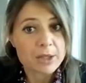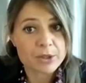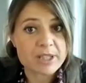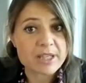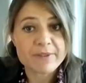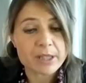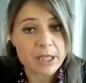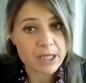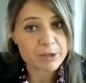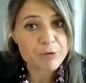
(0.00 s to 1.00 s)
not even
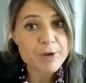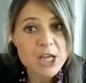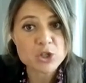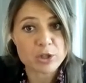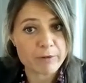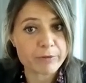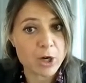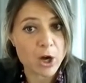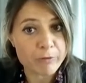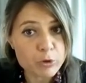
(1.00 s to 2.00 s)
the creation of
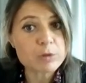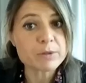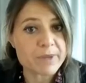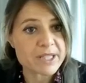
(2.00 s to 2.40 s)
good